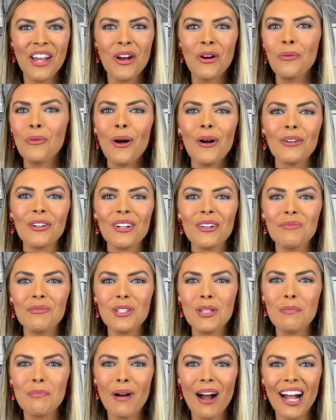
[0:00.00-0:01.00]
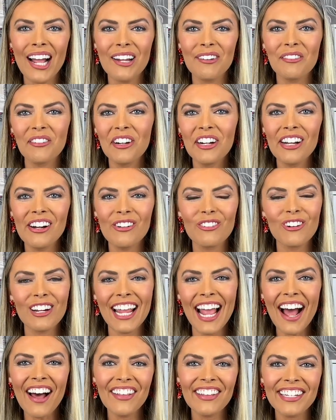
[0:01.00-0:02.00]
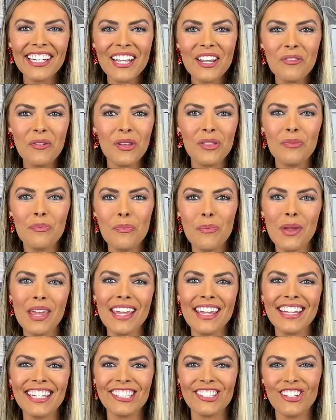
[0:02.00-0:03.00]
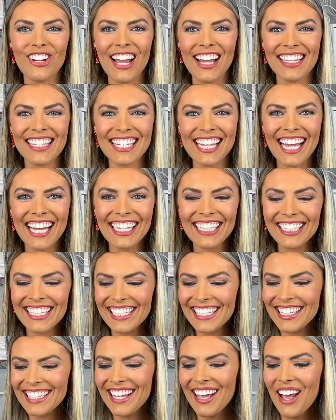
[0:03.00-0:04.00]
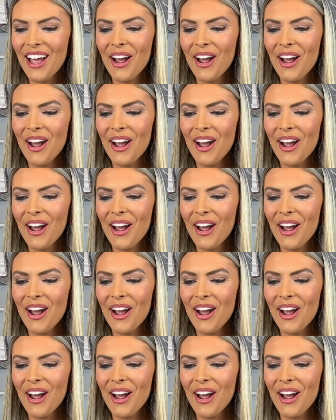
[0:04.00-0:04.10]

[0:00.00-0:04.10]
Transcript: Welcome to My Royal Reality with me, Jazz Ellis,